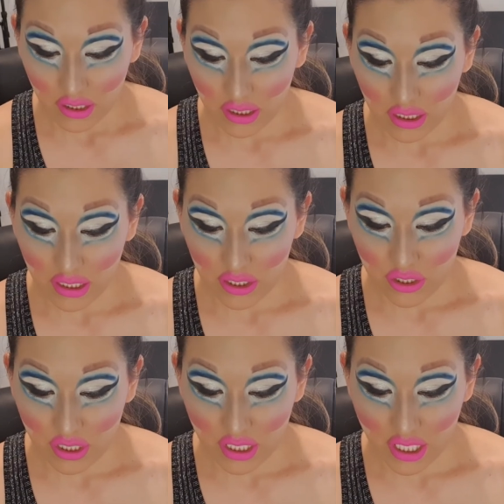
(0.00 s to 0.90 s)

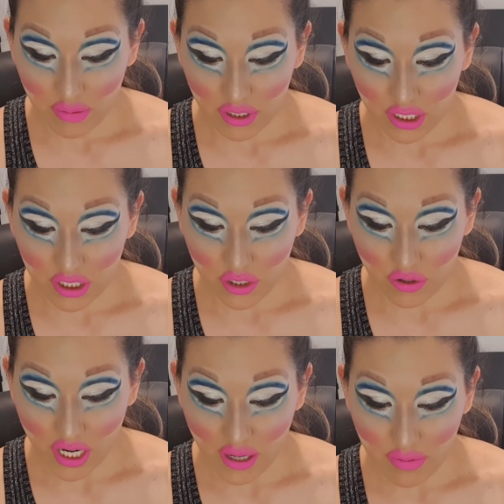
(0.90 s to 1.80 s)
Literally, I'm going to
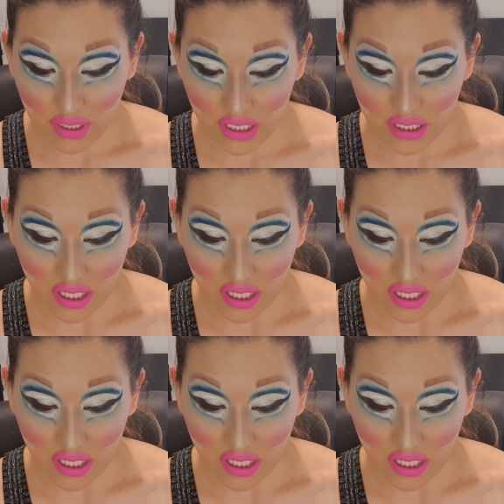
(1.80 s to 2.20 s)
grab these